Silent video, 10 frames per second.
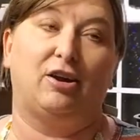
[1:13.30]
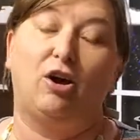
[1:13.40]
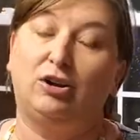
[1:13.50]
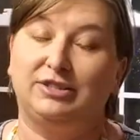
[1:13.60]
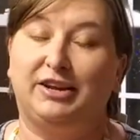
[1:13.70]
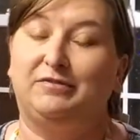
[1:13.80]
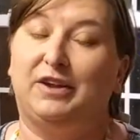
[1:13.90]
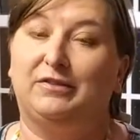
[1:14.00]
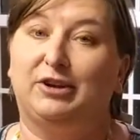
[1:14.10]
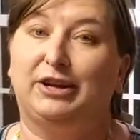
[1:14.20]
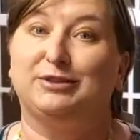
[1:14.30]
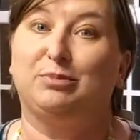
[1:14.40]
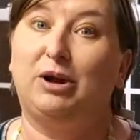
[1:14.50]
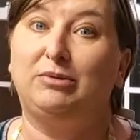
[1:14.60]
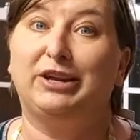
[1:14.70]
all-time favorite is
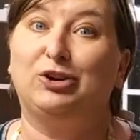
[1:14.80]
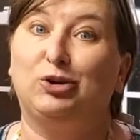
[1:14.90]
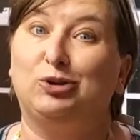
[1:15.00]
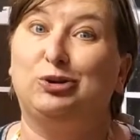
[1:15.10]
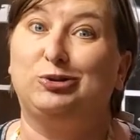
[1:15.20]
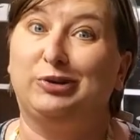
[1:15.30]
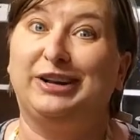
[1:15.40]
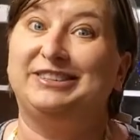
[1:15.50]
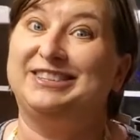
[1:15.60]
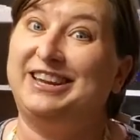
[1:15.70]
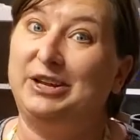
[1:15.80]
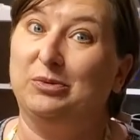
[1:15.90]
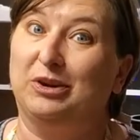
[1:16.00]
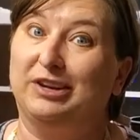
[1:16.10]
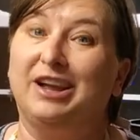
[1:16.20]
probably an Earl Grey tea
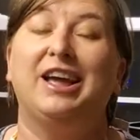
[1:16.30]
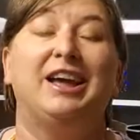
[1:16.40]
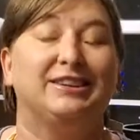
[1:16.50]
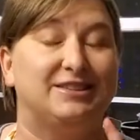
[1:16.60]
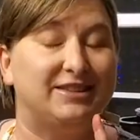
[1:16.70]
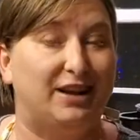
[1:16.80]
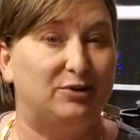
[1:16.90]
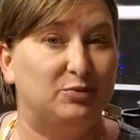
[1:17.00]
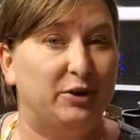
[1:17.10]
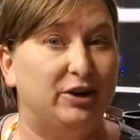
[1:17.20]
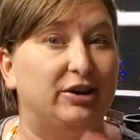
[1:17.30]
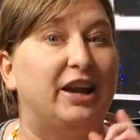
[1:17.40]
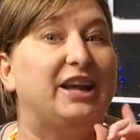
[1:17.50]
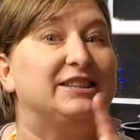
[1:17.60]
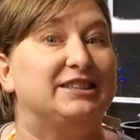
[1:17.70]
one. Sounds weird,
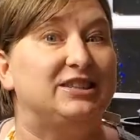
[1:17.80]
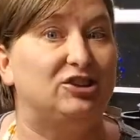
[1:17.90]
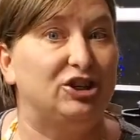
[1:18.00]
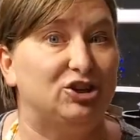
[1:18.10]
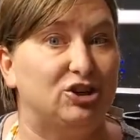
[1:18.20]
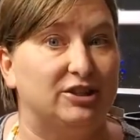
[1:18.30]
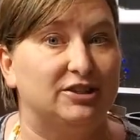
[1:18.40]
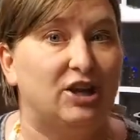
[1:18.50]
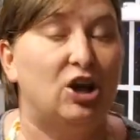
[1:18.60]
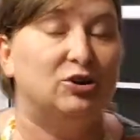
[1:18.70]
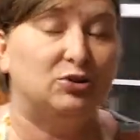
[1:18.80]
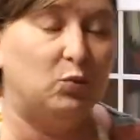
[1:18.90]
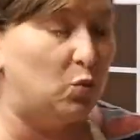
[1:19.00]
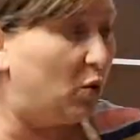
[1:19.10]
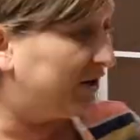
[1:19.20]
it's delicious. So
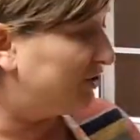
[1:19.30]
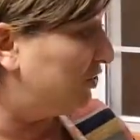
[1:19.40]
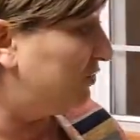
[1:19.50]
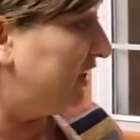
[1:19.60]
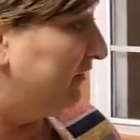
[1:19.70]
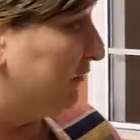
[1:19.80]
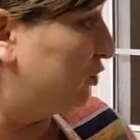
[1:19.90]
what do you need for